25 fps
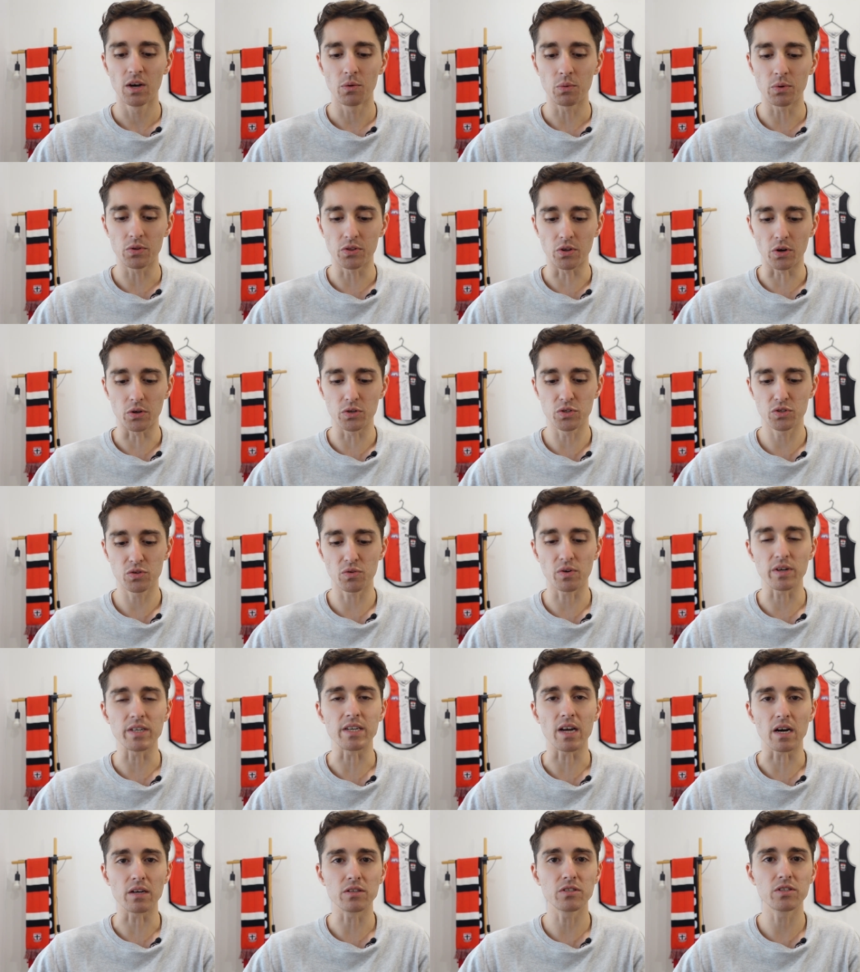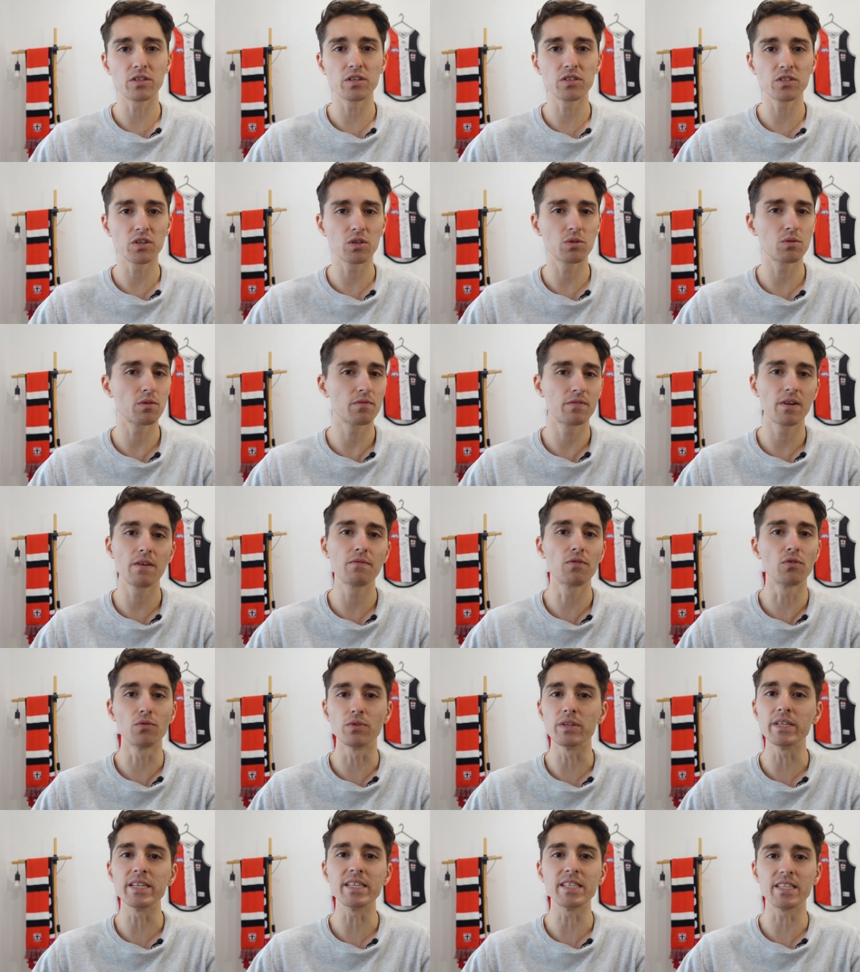with those three youngsters because we've never
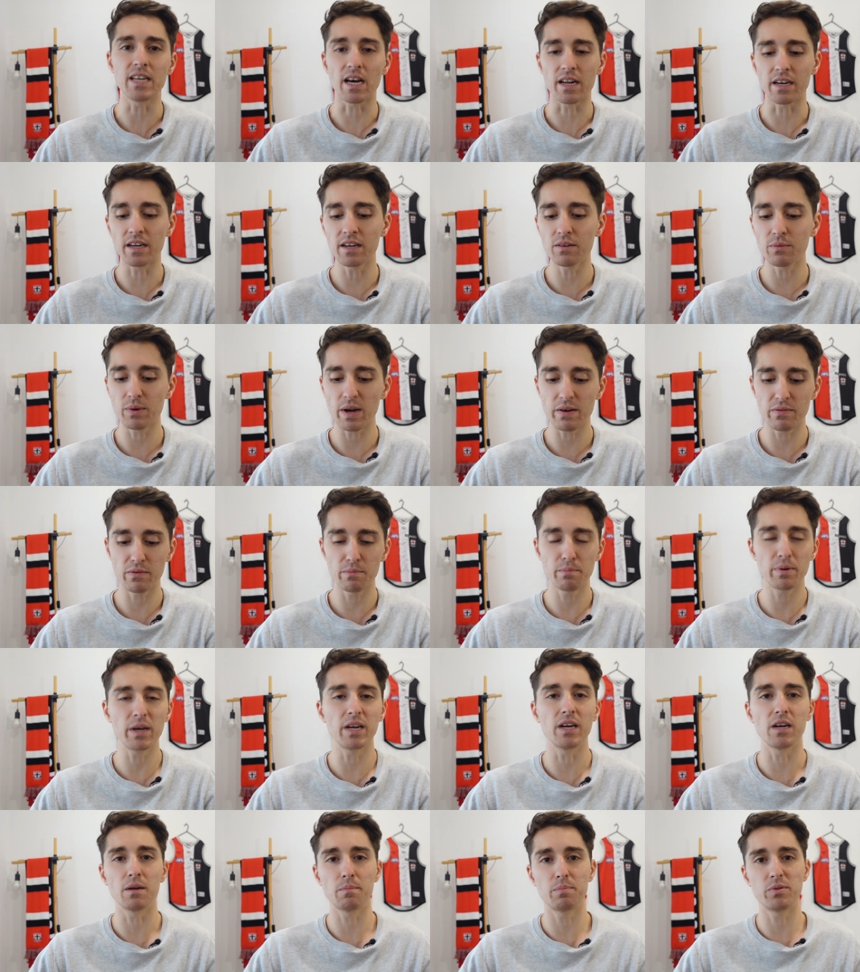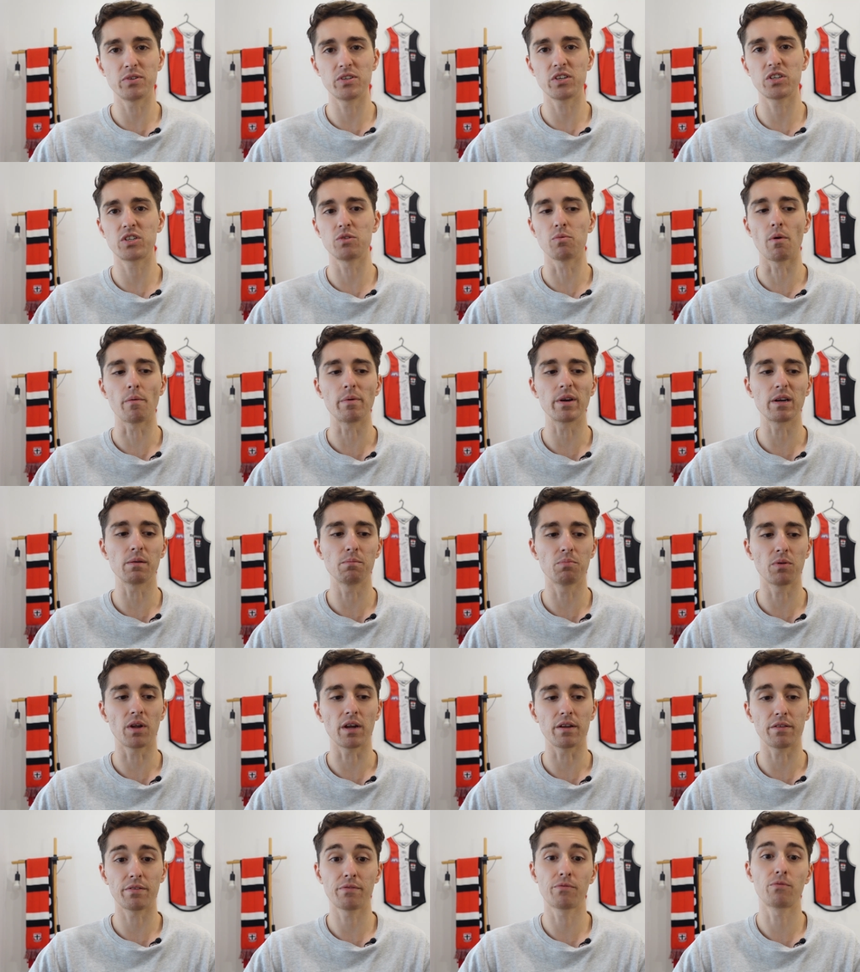really done it. We haven't been in a position where we can
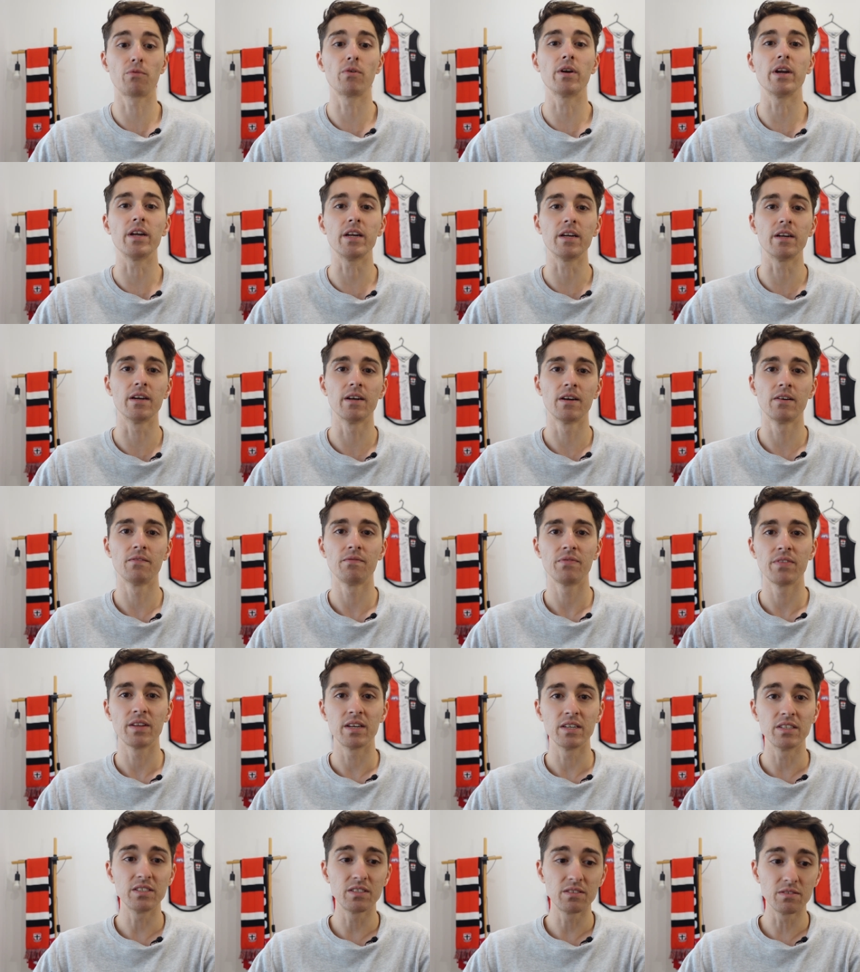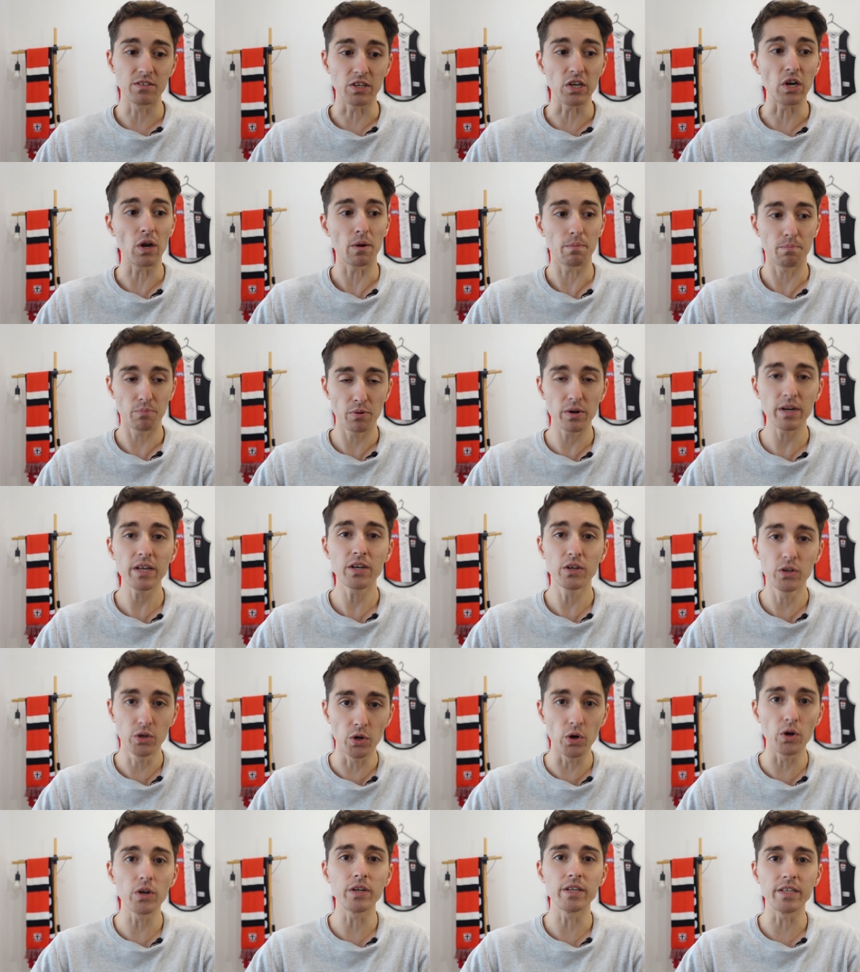play three you know, pretty
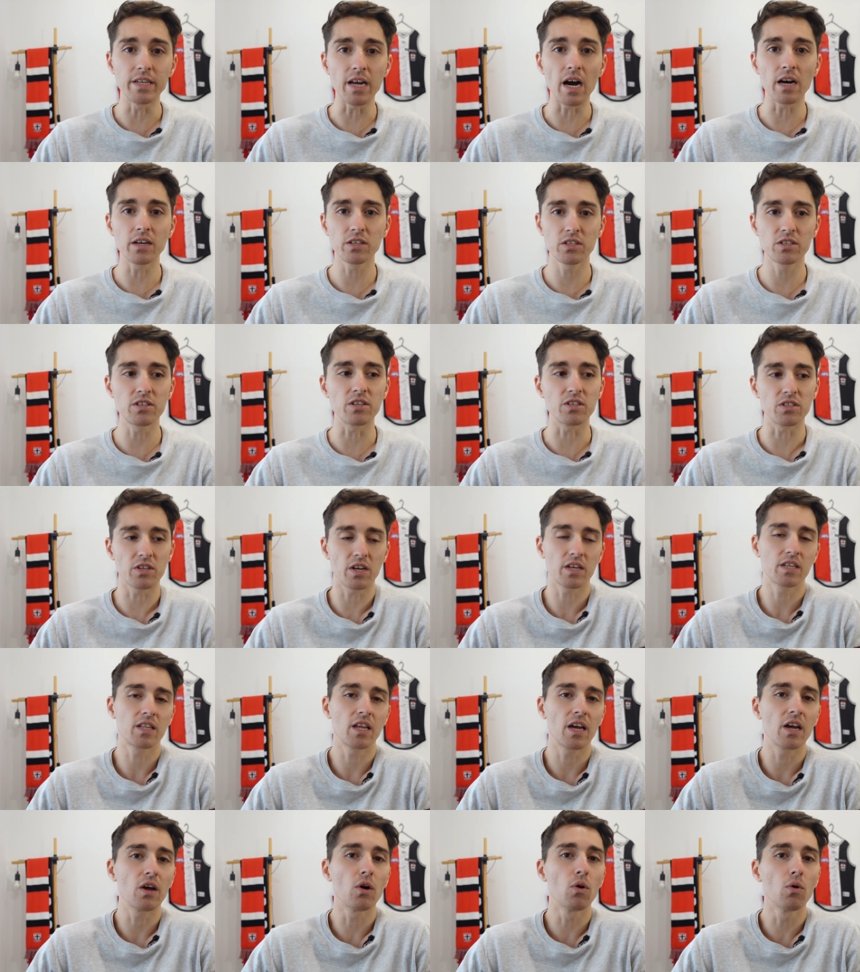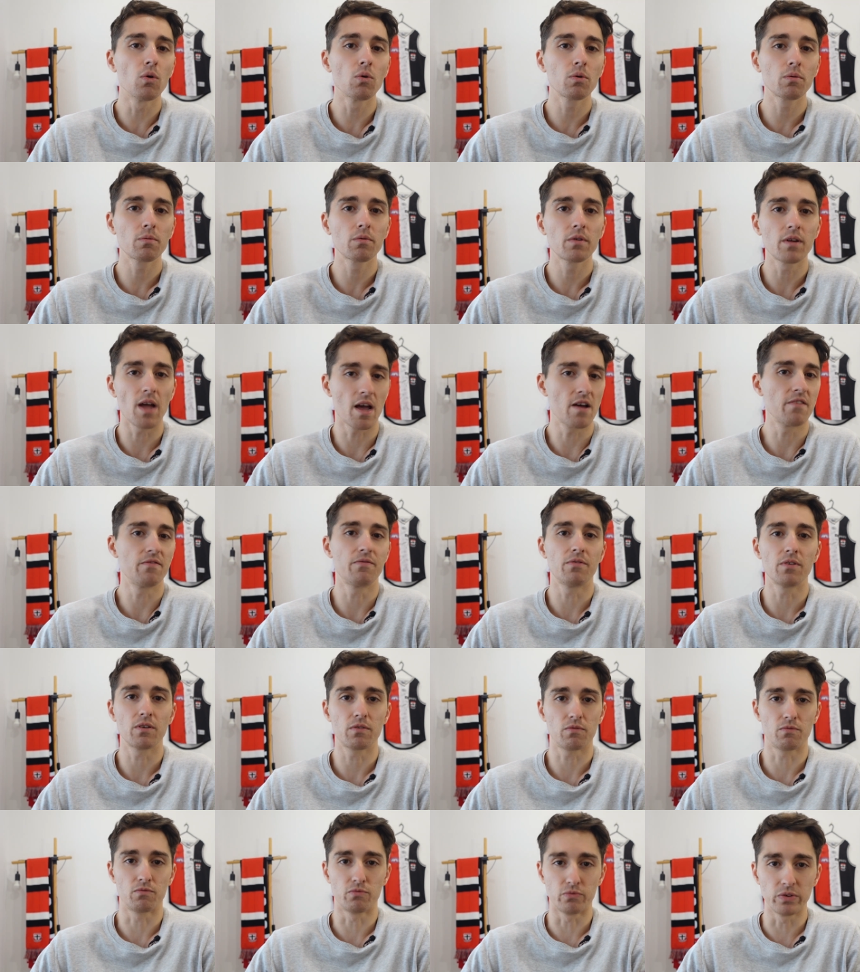good youngsters. Like they all have
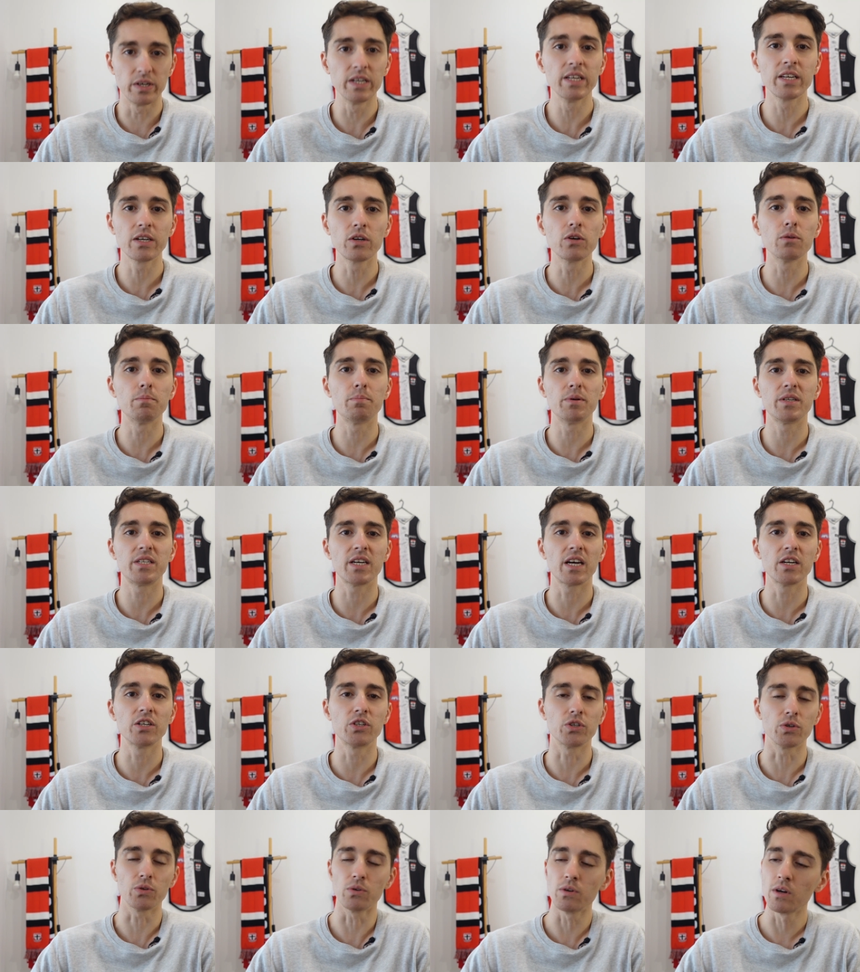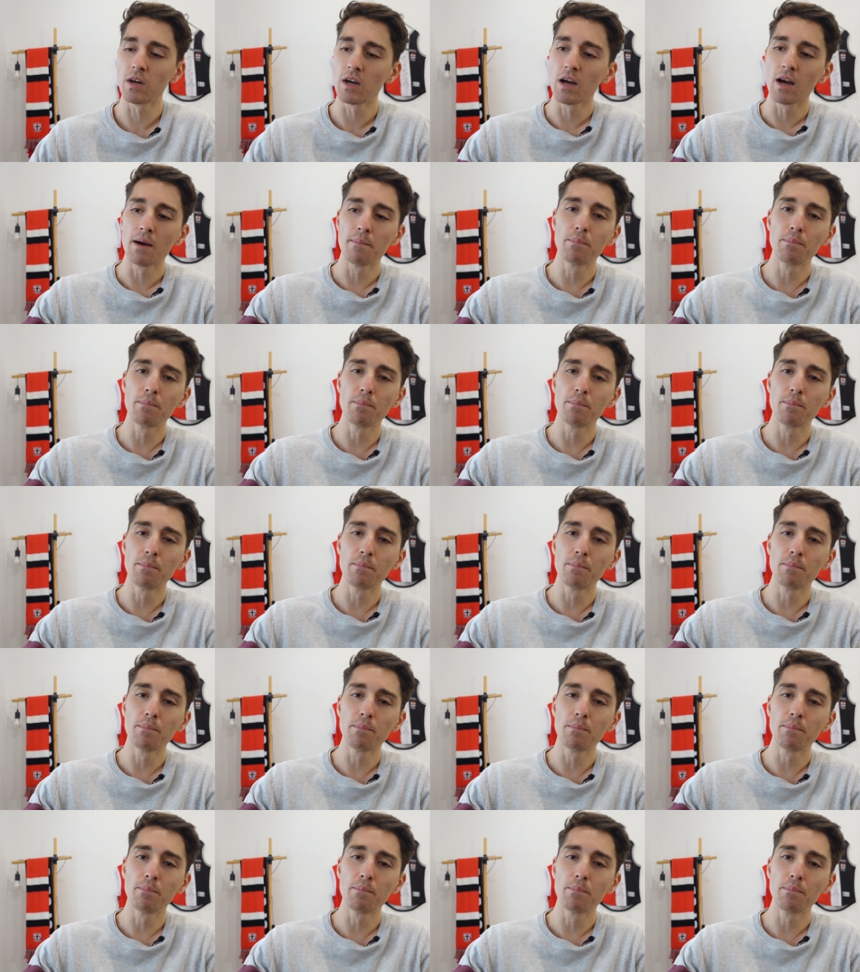really good potential.